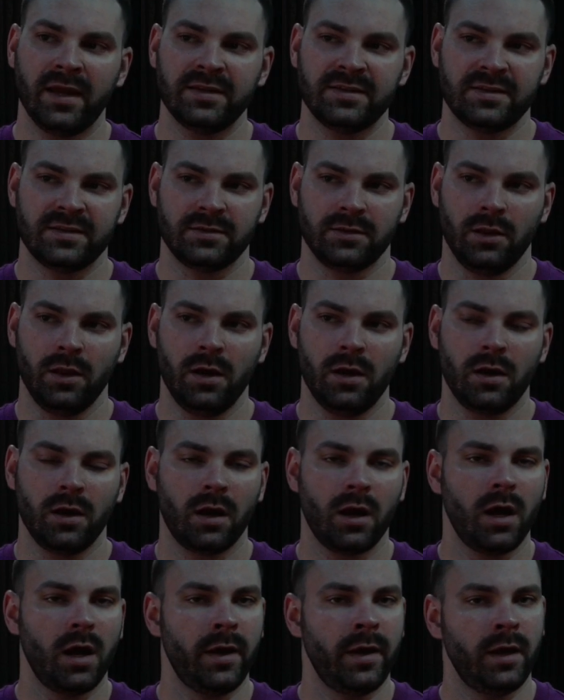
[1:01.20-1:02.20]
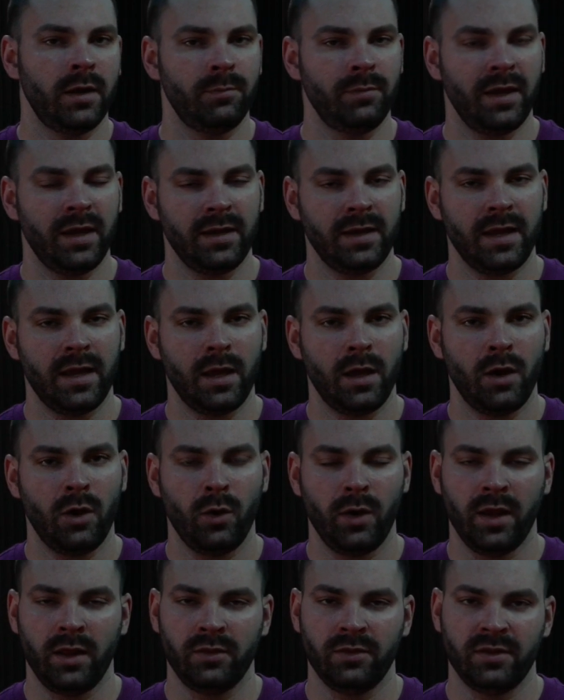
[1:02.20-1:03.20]
is long gone by now
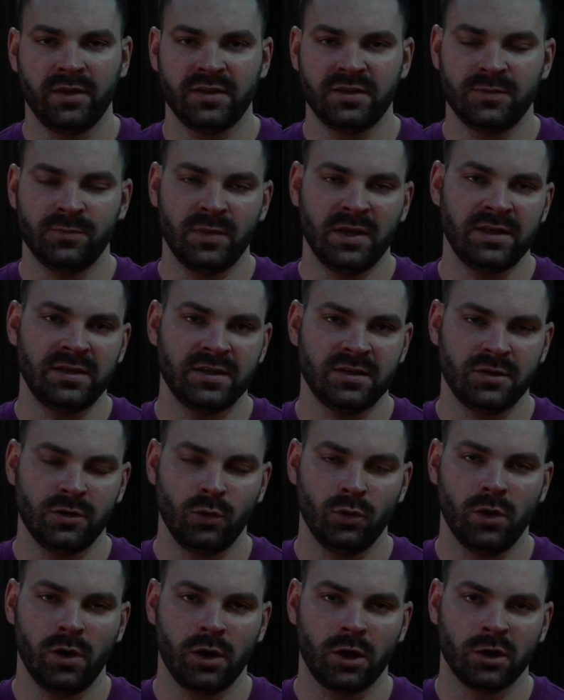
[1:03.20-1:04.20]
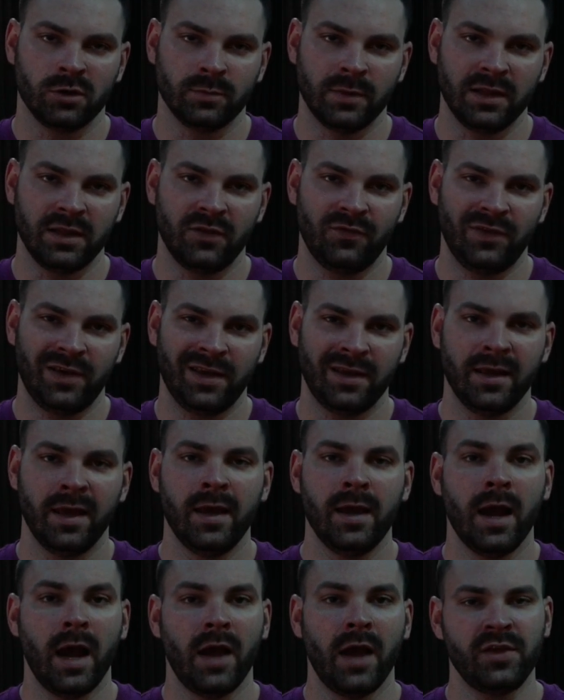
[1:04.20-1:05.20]
and this mint is no longer relevant,
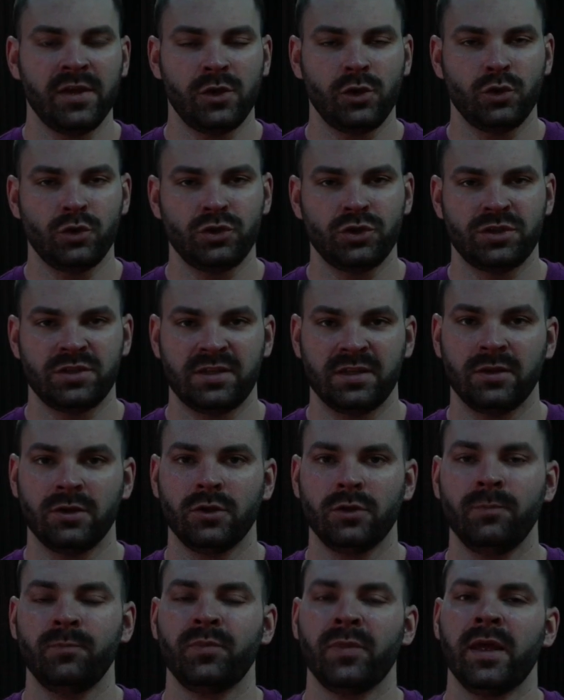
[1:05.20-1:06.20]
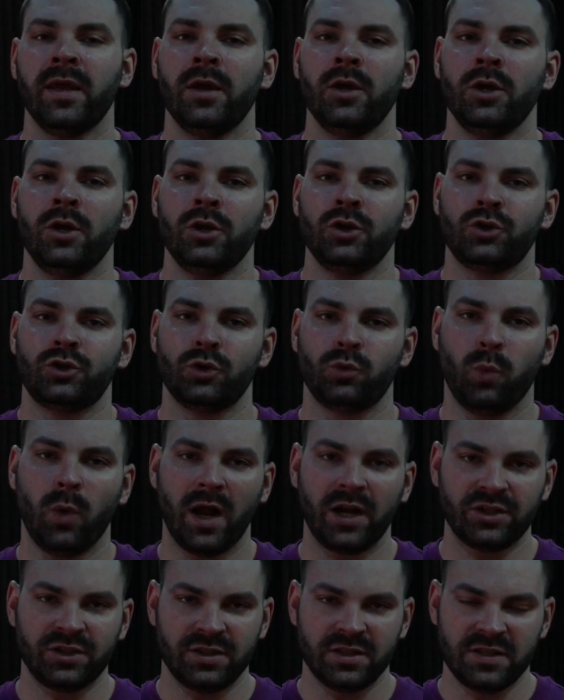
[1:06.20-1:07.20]
I think you still should
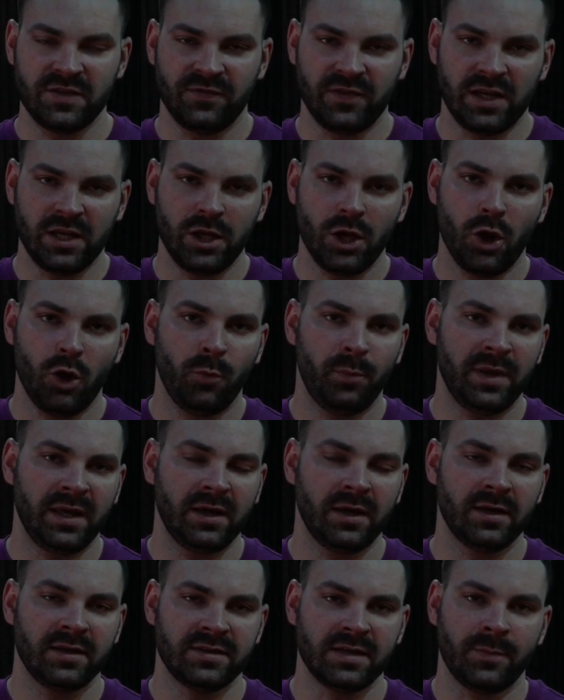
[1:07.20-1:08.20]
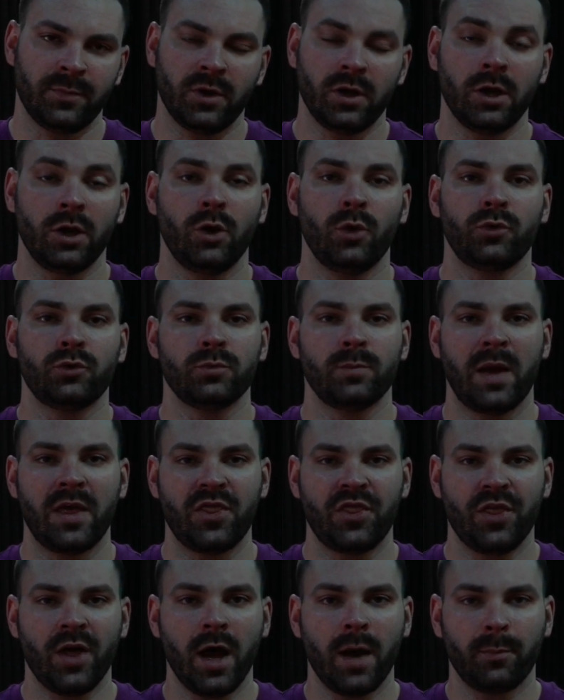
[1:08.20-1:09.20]
watch this video because I'm going to go through my
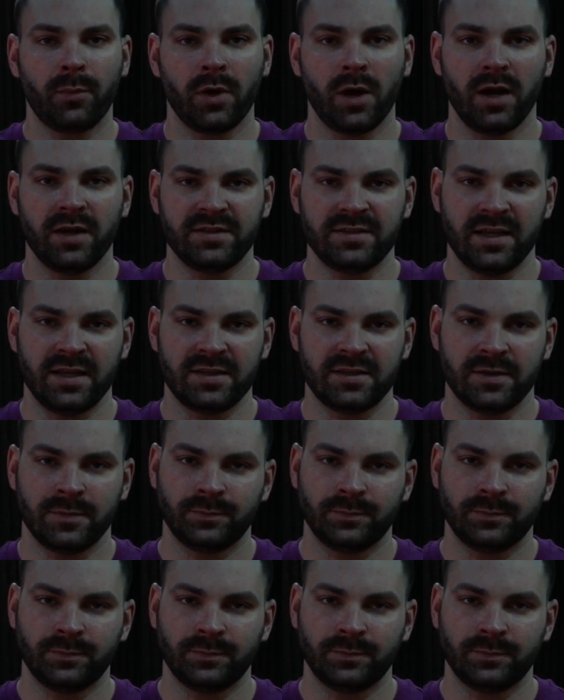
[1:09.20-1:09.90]
thought process